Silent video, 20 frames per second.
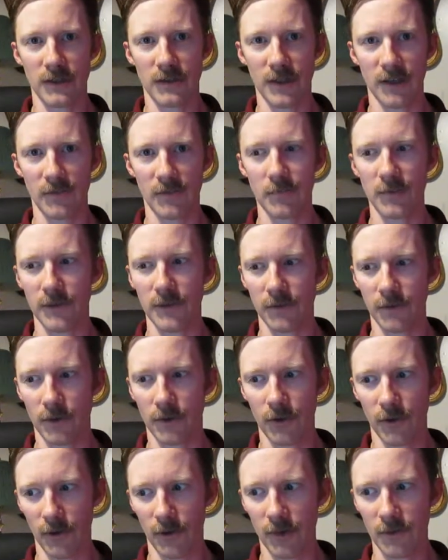have been the
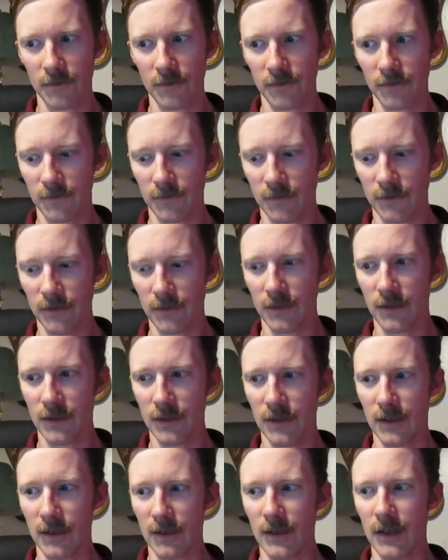cause.
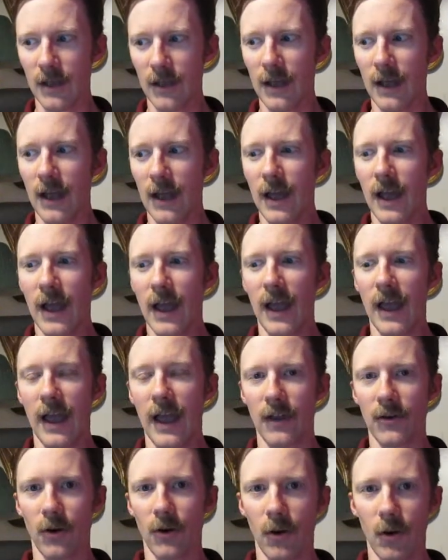
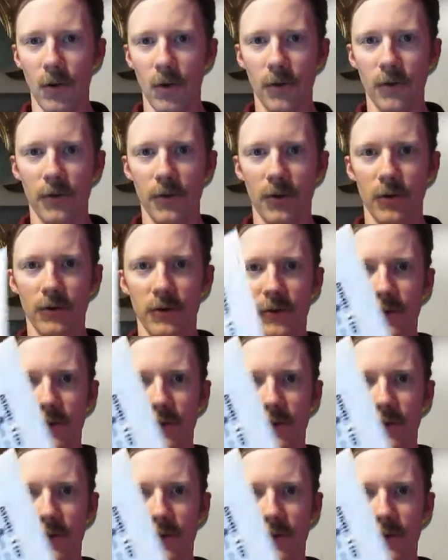and all those